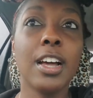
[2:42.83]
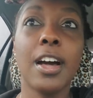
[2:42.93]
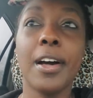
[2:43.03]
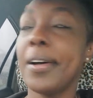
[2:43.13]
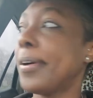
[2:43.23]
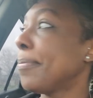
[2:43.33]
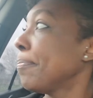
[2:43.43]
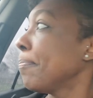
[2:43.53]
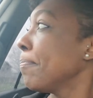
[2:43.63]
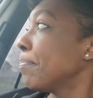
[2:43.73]
Um,
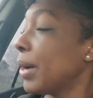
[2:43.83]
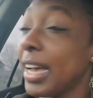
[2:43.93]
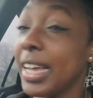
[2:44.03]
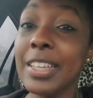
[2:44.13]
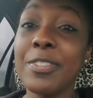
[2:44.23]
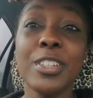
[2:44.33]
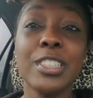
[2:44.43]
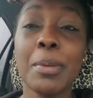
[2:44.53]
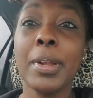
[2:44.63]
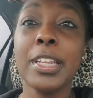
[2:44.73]
But if there's
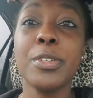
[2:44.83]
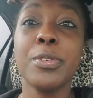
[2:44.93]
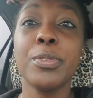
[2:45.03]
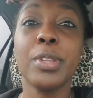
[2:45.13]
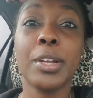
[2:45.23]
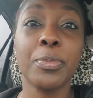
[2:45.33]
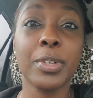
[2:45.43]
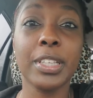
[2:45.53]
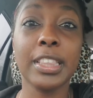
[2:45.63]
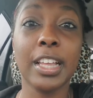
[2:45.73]
somebody who like
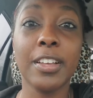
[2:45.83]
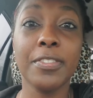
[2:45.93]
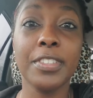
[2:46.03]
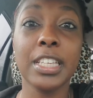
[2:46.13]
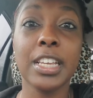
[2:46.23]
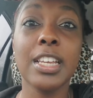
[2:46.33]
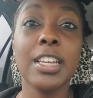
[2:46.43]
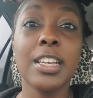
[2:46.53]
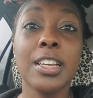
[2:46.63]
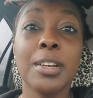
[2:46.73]
really loves
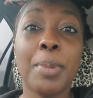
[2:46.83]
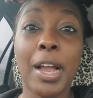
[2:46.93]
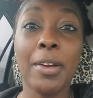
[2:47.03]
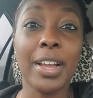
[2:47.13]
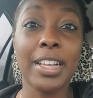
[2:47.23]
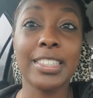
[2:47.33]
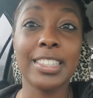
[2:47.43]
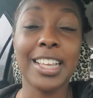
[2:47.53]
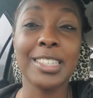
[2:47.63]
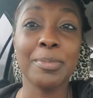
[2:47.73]
Pyrex
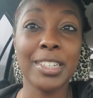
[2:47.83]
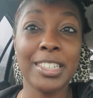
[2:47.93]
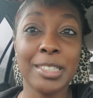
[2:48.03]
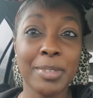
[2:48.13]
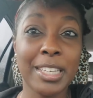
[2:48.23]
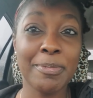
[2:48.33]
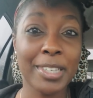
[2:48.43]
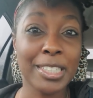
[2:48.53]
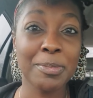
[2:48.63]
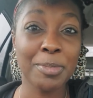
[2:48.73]
as much as me,
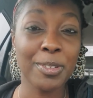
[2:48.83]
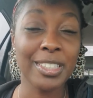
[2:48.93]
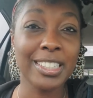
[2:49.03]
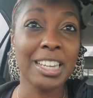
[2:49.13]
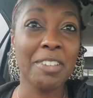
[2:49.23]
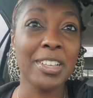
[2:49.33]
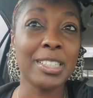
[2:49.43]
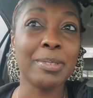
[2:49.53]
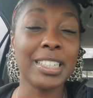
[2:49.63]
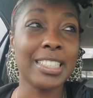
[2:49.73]
mixing bowls and stuff as
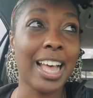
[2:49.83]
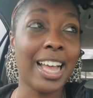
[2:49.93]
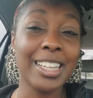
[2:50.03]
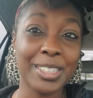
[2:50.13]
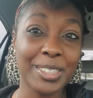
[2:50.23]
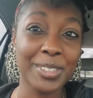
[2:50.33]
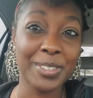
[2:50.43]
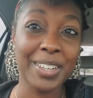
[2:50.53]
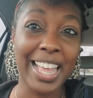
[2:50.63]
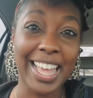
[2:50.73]
much as I
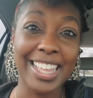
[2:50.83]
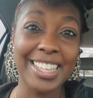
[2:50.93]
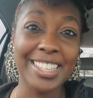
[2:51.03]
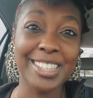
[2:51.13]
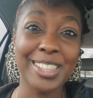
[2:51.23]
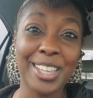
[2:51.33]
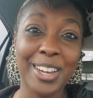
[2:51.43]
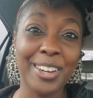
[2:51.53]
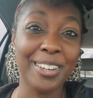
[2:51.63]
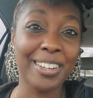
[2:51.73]
do, and
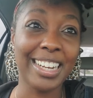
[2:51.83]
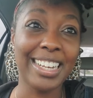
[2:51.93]
they're